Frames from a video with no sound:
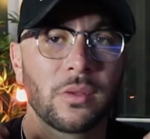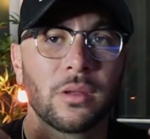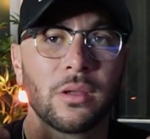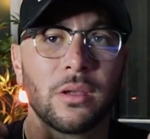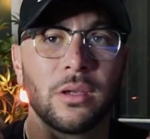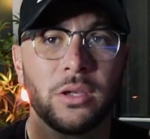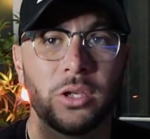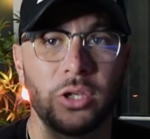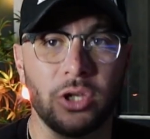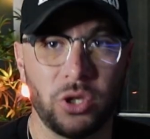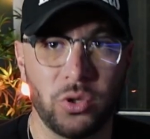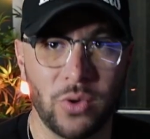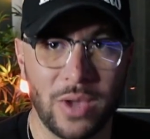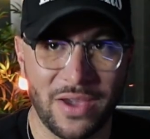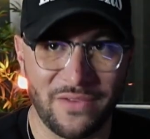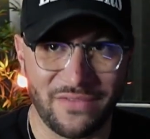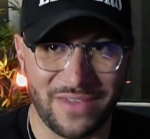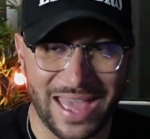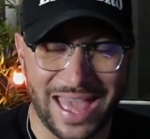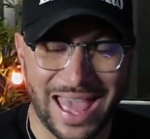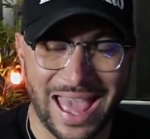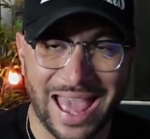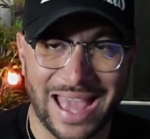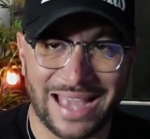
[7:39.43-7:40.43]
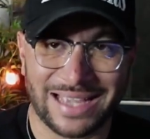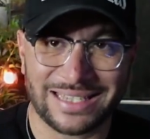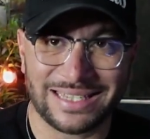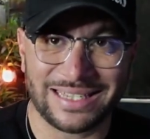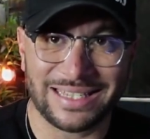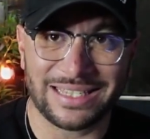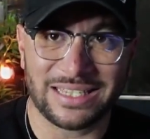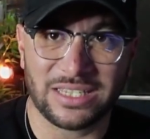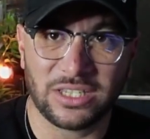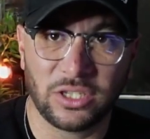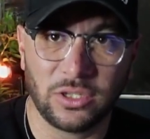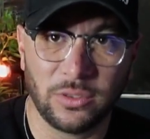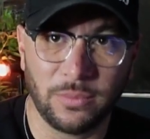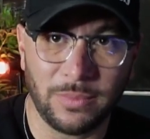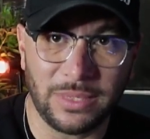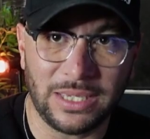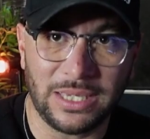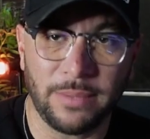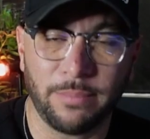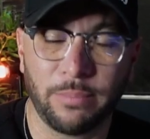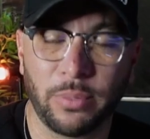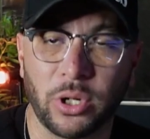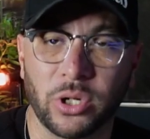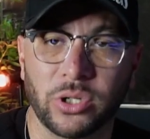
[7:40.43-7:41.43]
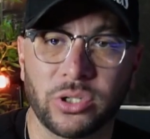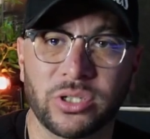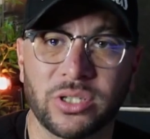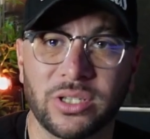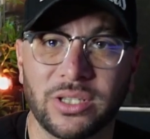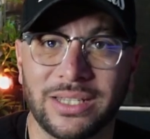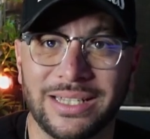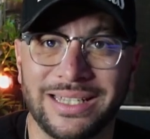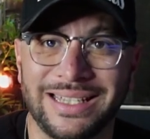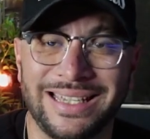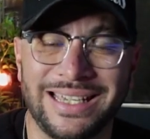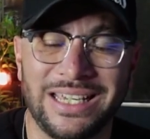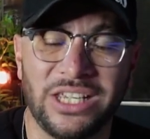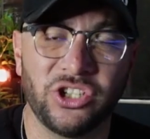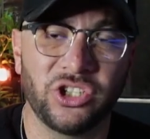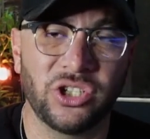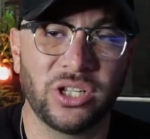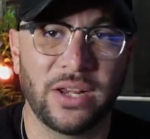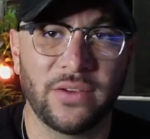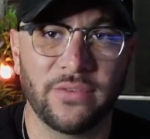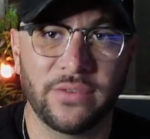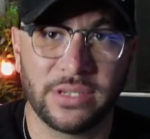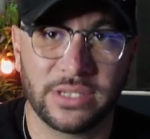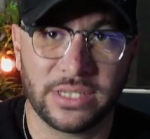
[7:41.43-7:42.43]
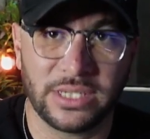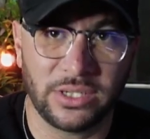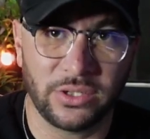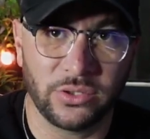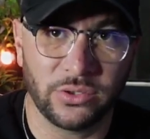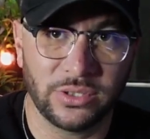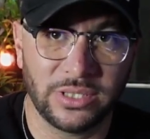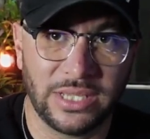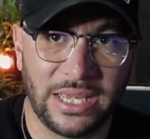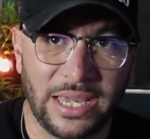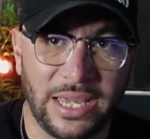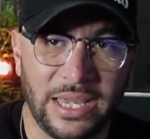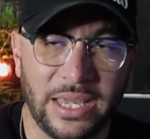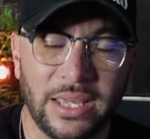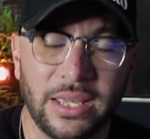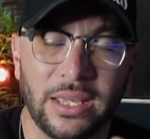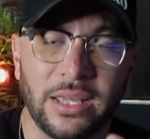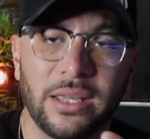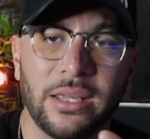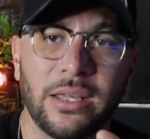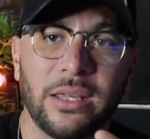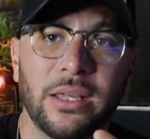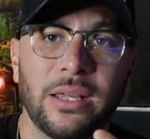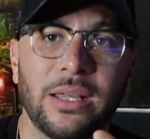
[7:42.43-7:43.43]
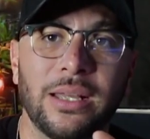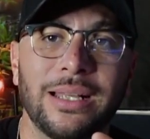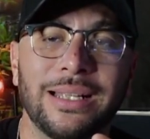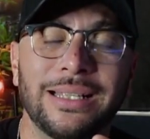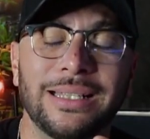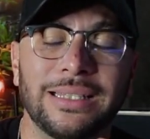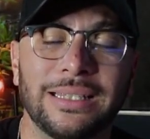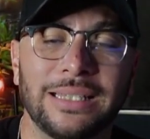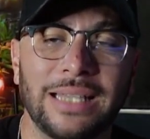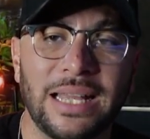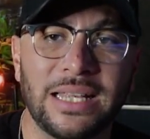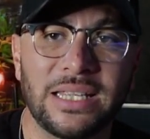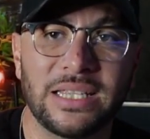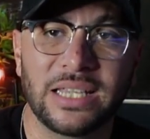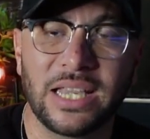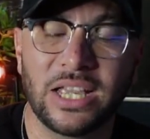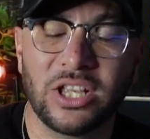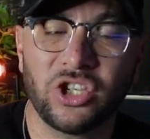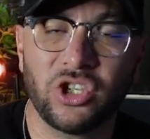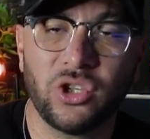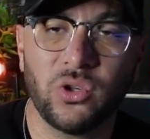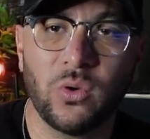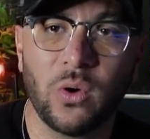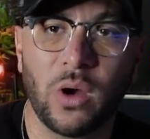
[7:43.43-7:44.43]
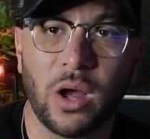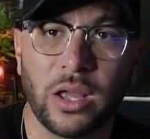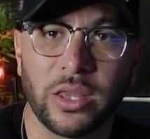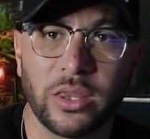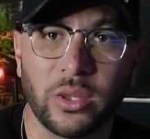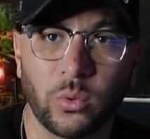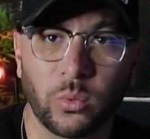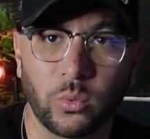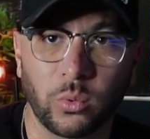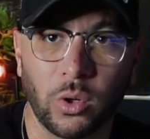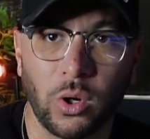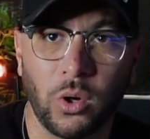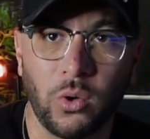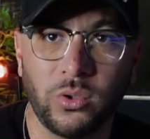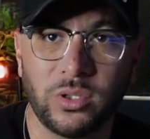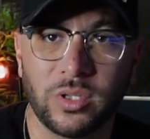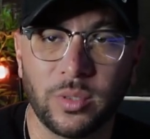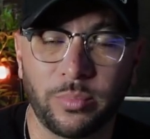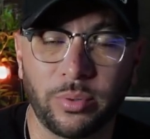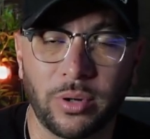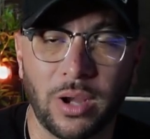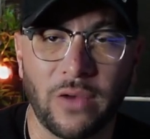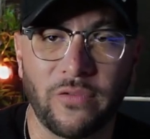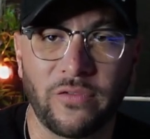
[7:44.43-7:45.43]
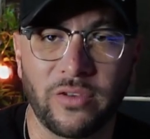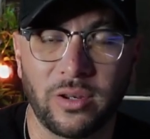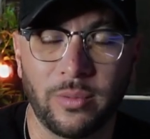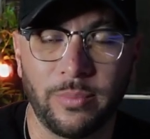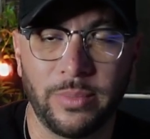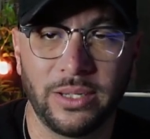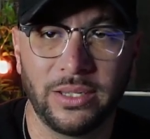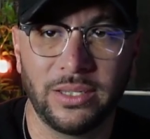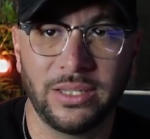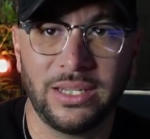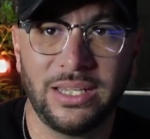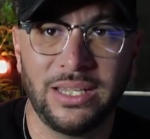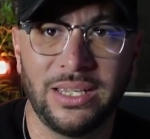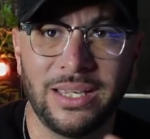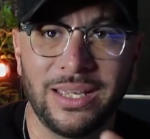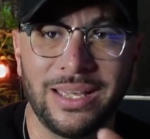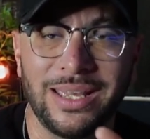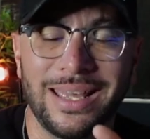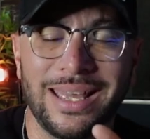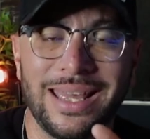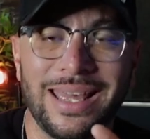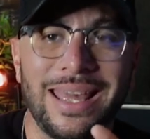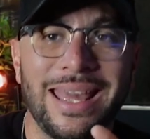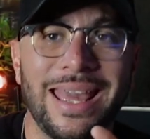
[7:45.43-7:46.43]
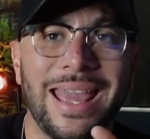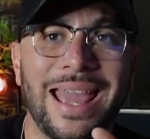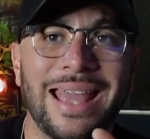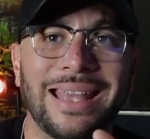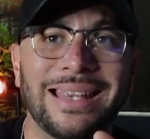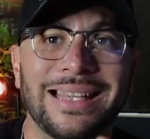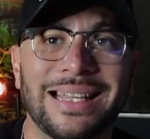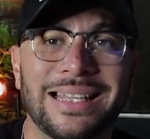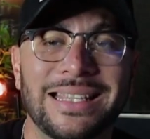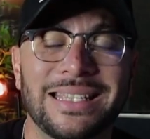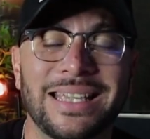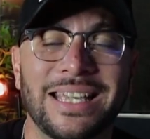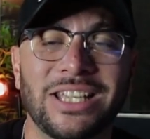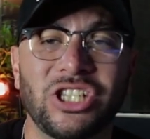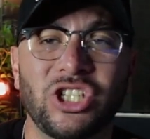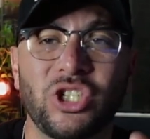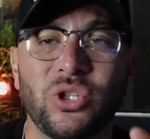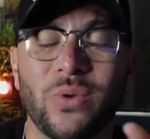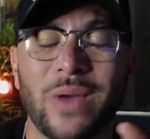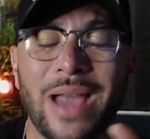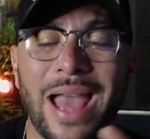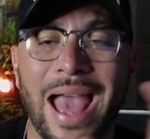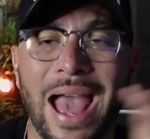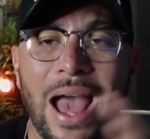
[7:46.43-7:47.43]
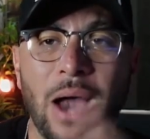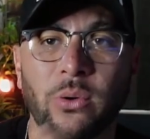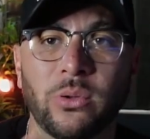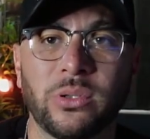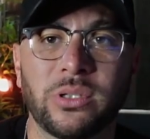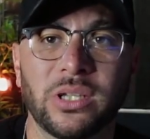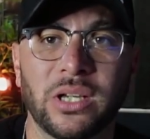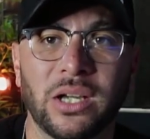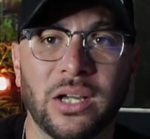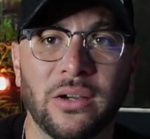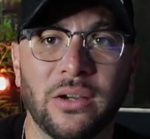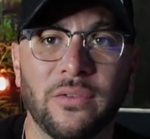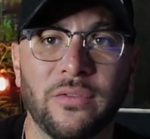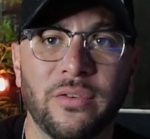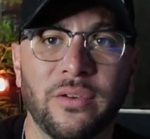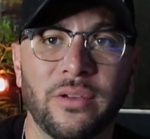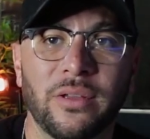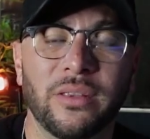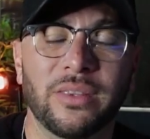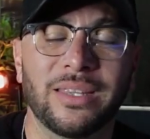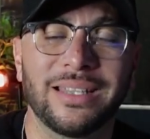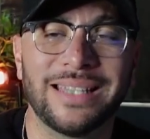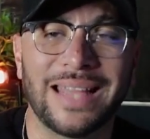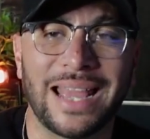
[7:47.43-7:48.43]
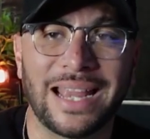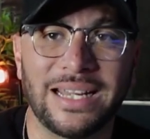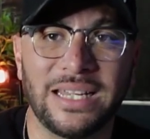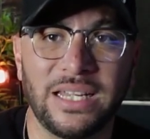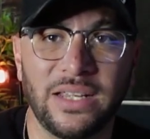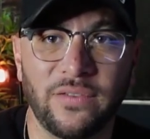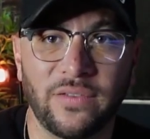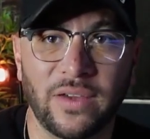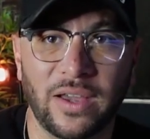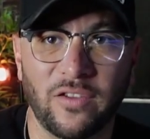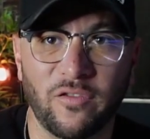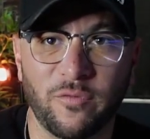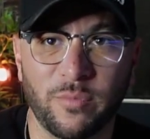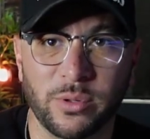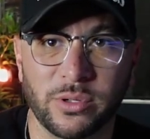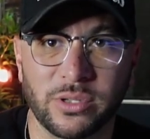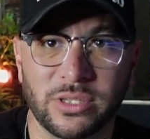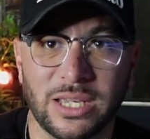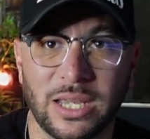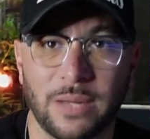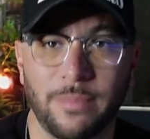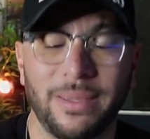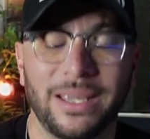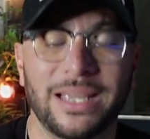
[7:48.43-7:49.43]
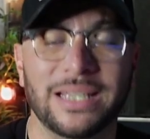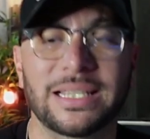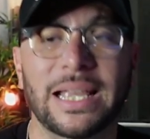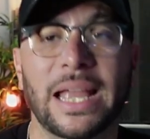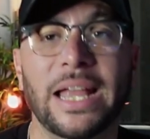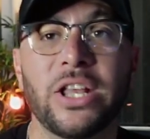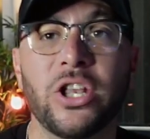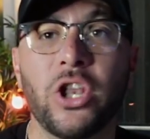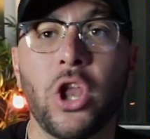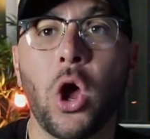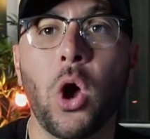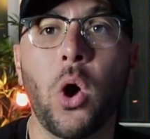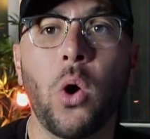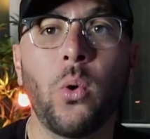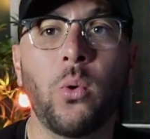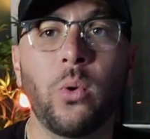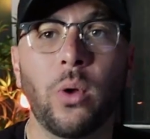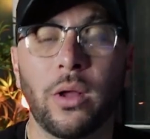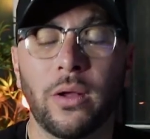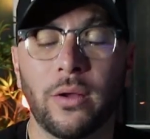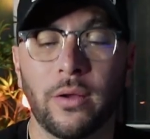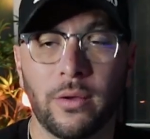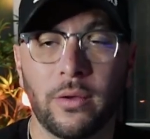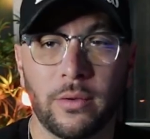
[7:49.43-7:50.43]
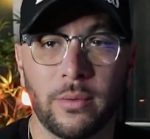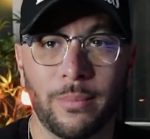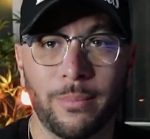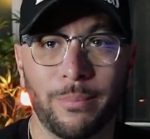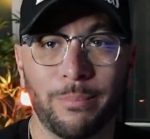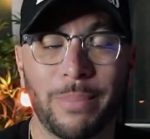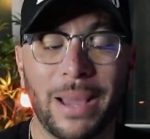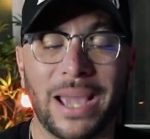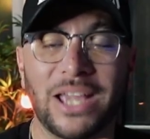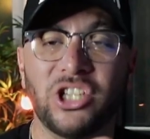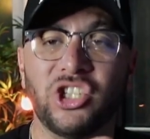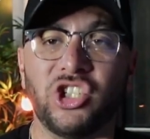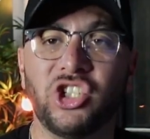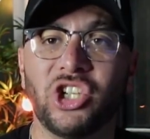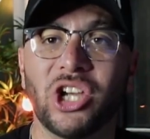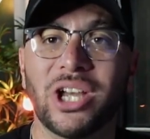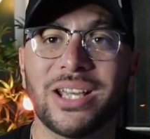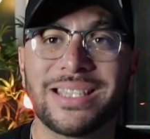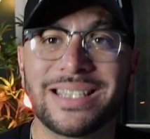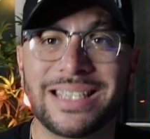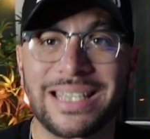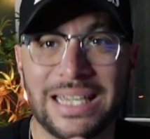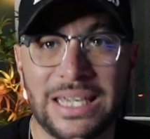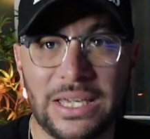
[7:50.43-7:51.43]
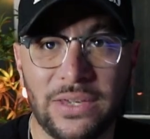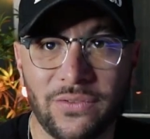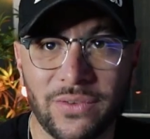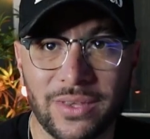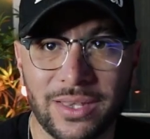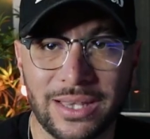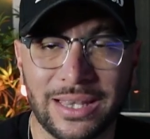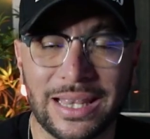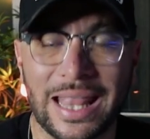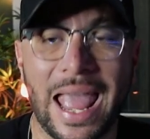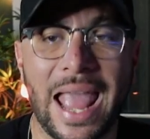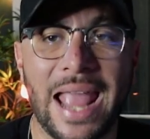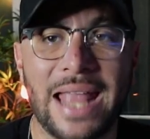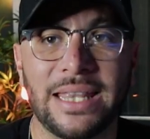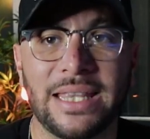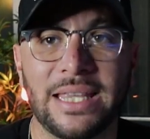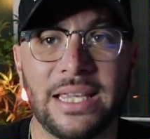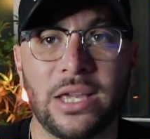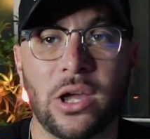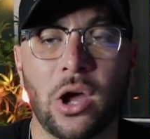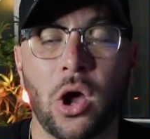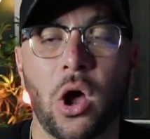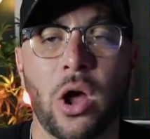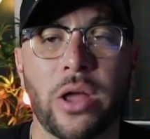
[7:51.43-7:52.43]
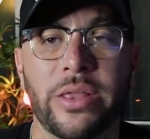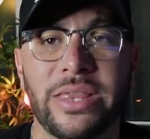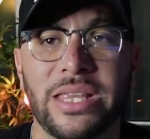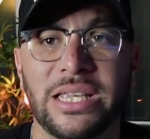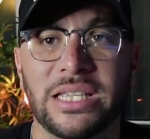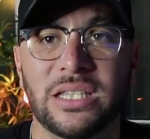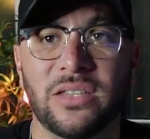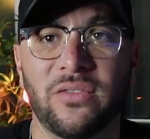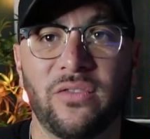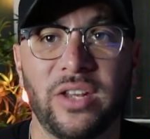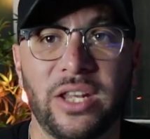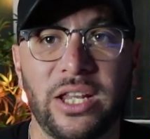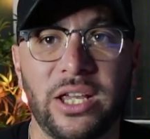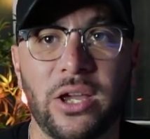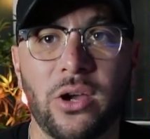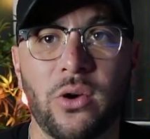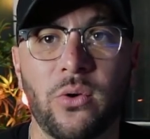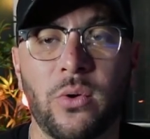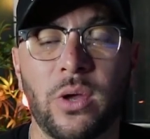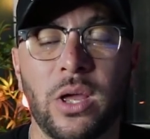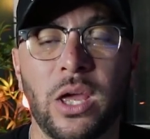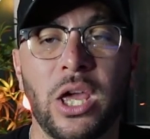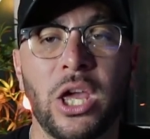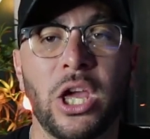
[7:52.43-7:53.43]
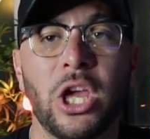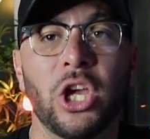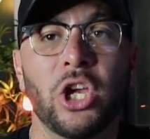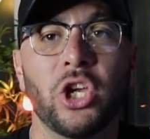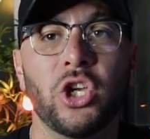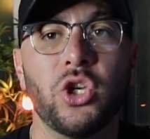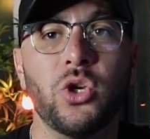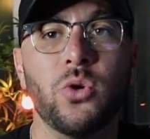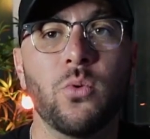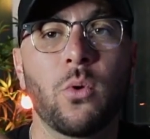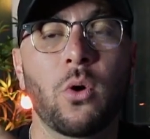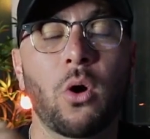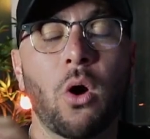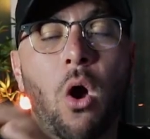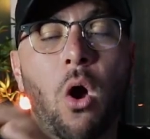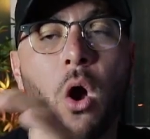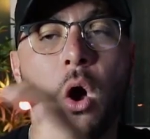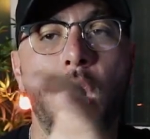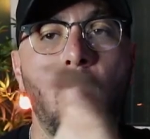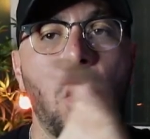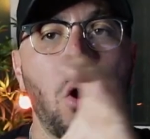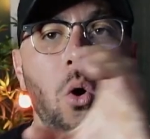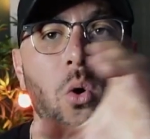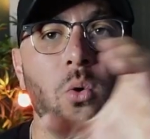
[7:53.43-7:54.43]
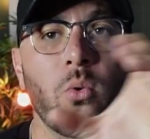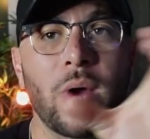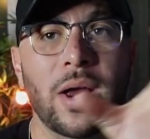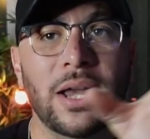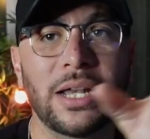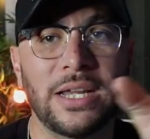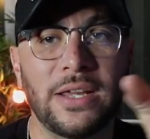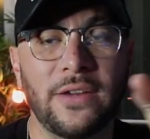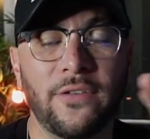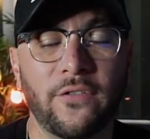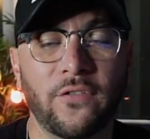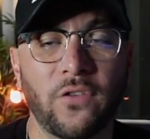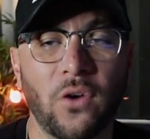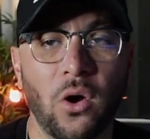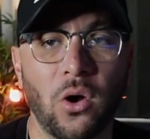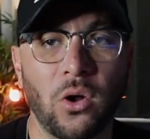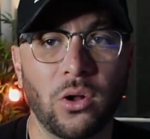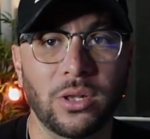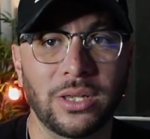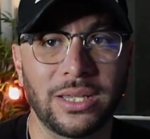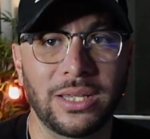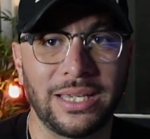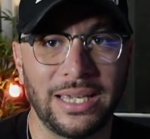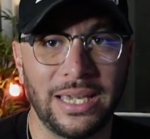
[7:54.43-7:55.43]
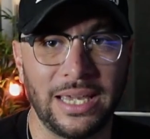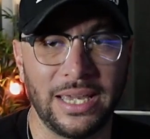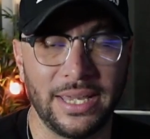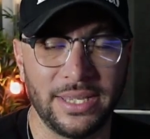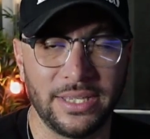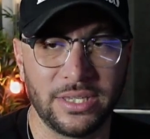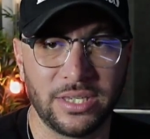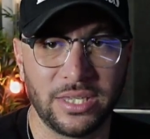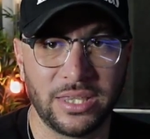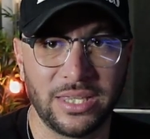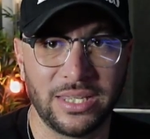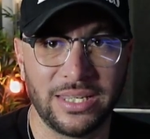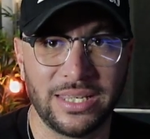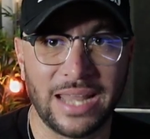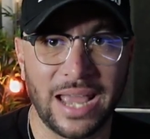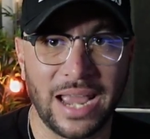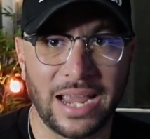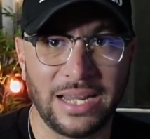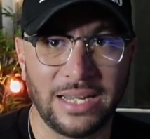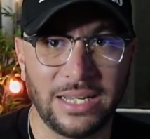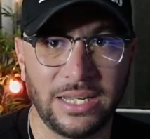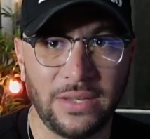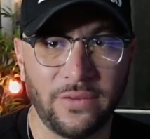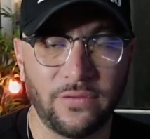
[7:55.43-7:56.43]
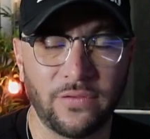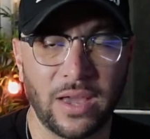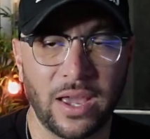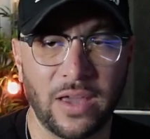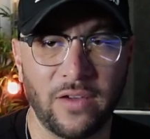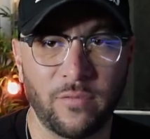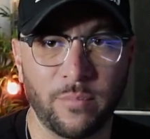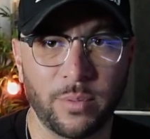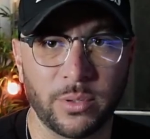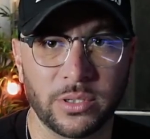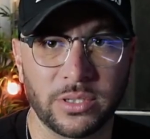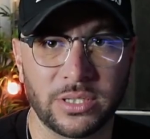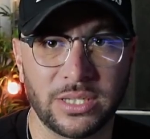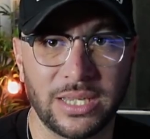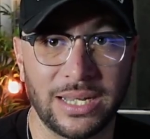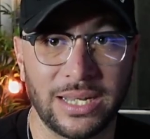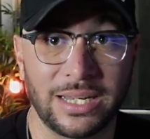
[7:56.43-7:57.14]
You have access to me personally each and every single day. Let's get you on the road to profitability and let's get you out of the 95% because I know by just even landing on this video, you are already falling into the 95%.